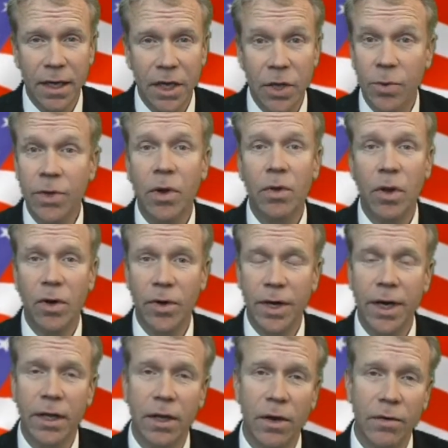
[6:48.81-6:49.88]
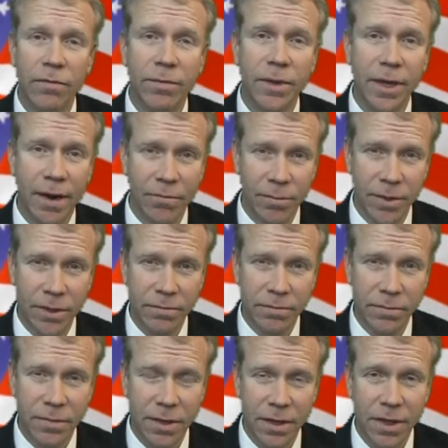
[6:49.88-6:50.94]
you would no longer get a loan from the government,
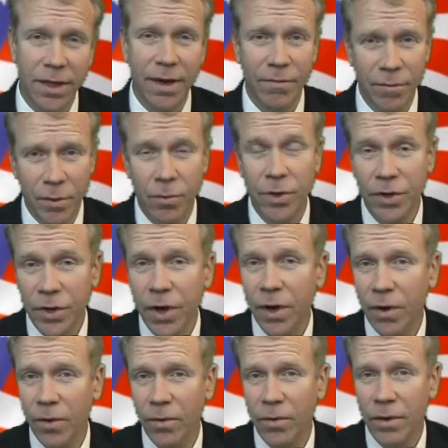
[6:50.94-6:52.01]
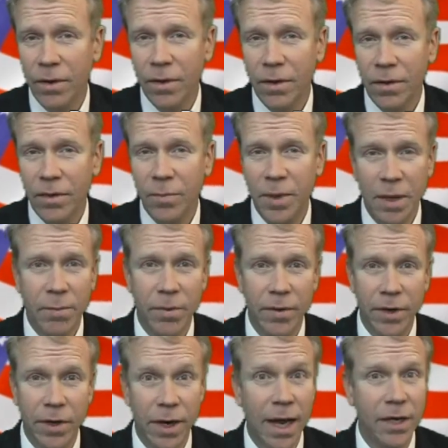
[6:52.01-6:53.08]
and the government would know the people
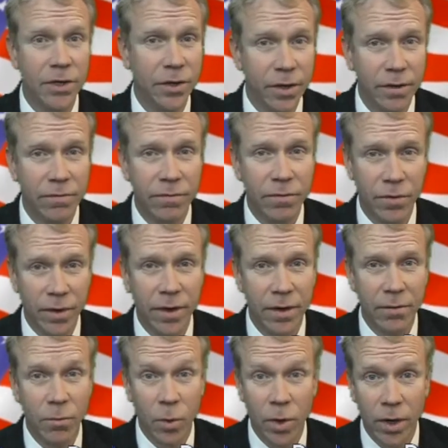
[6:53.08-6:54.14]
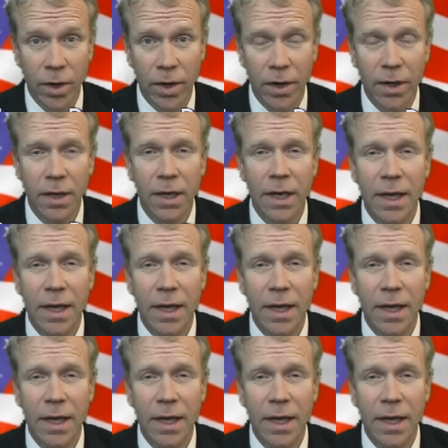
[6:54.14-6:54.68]
that are not good for their word,